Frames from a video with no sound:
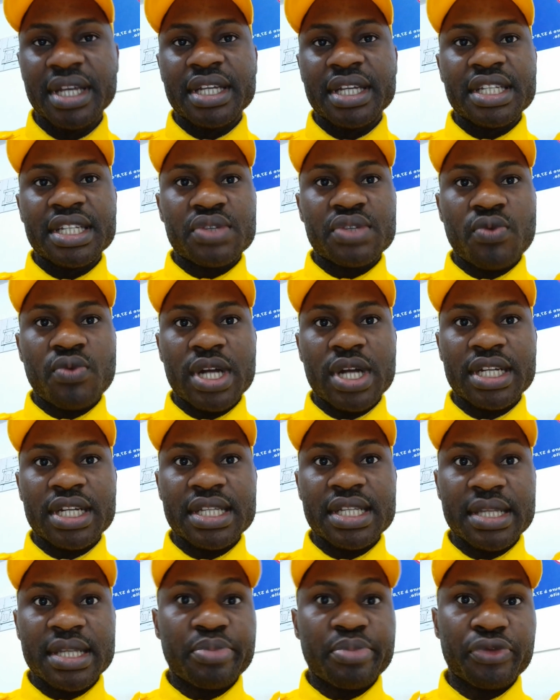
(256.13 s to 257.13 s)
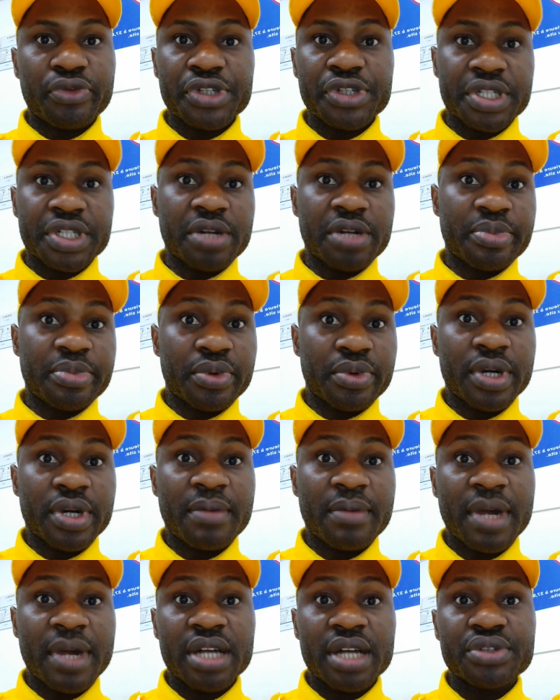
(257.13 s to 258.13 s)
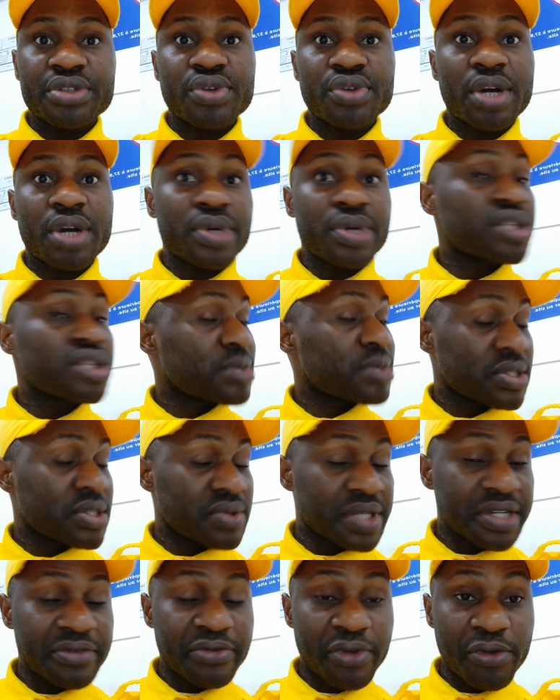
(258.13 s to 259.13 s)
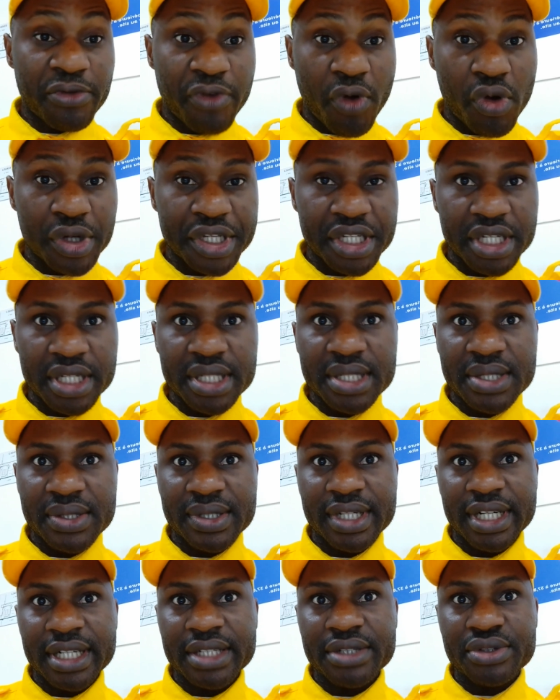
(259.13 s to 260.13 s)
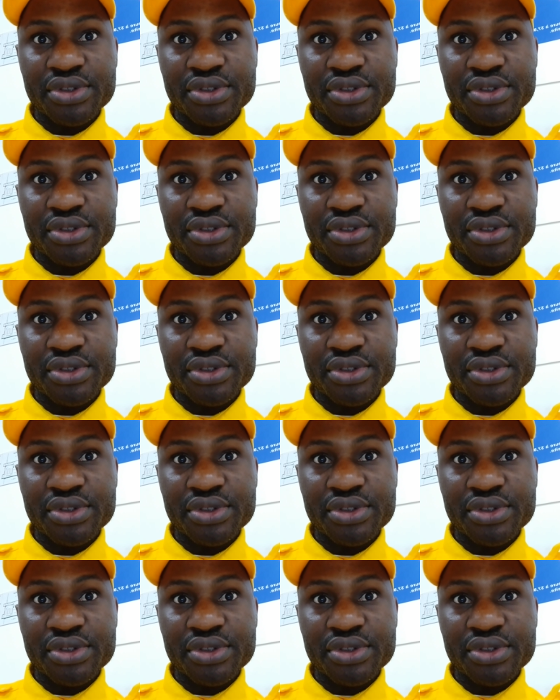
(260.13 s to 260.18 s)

This one is a professional program, and you are going to be studying for 4 years, all right?